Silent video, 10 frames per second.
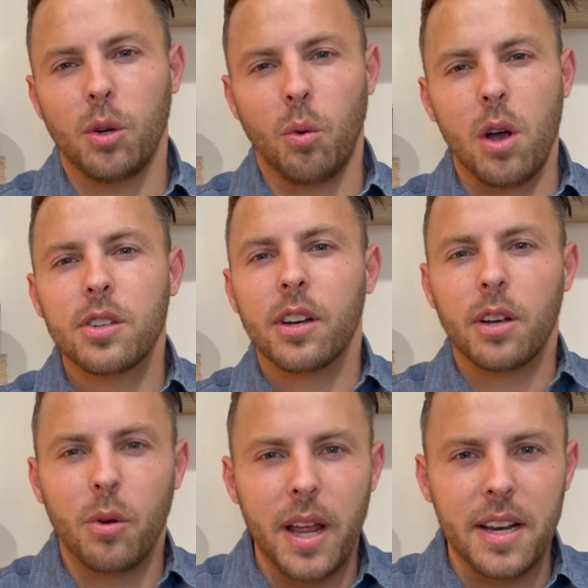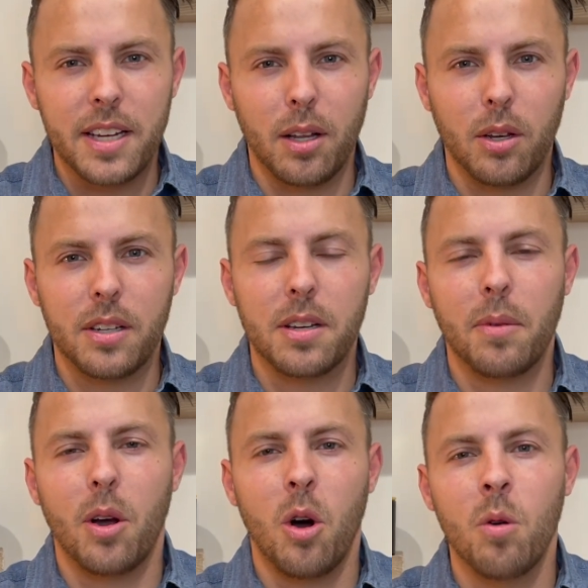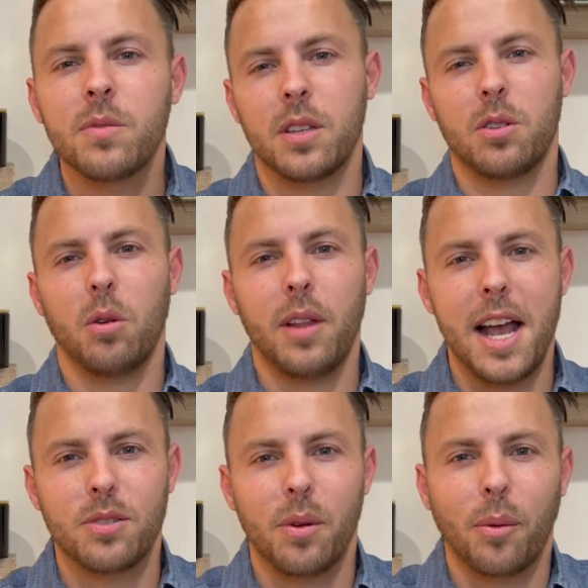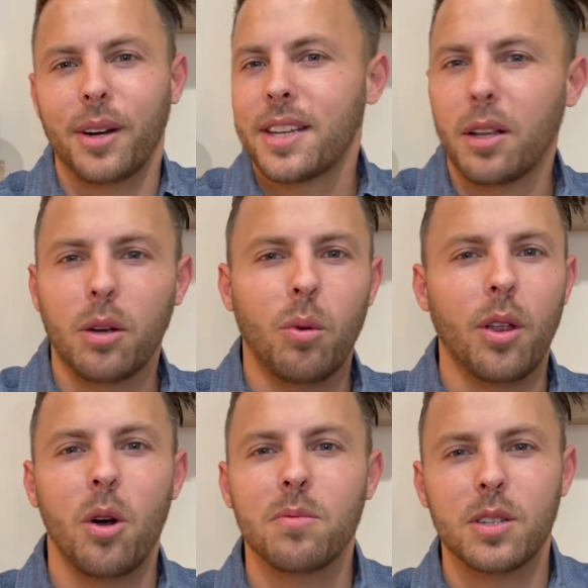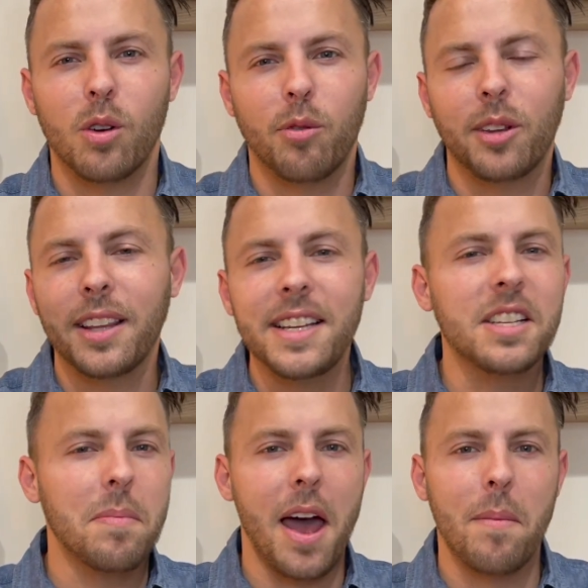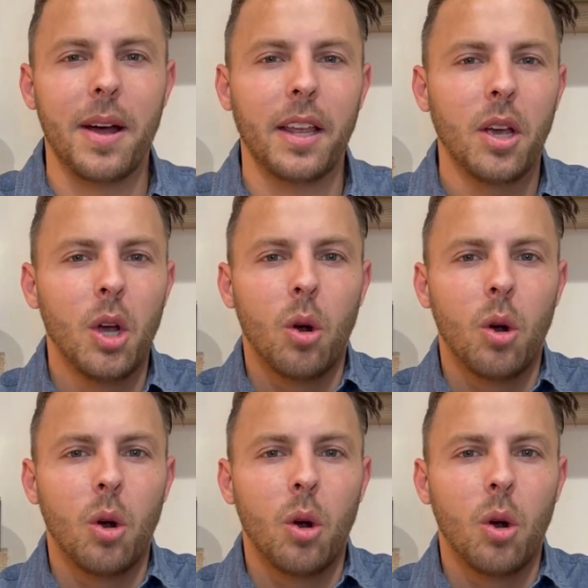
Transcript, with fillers: We're also going to go ahead and take a look at some of the homes that sold last week. We're going to take a look at one of the homes that sold for the least amount of money.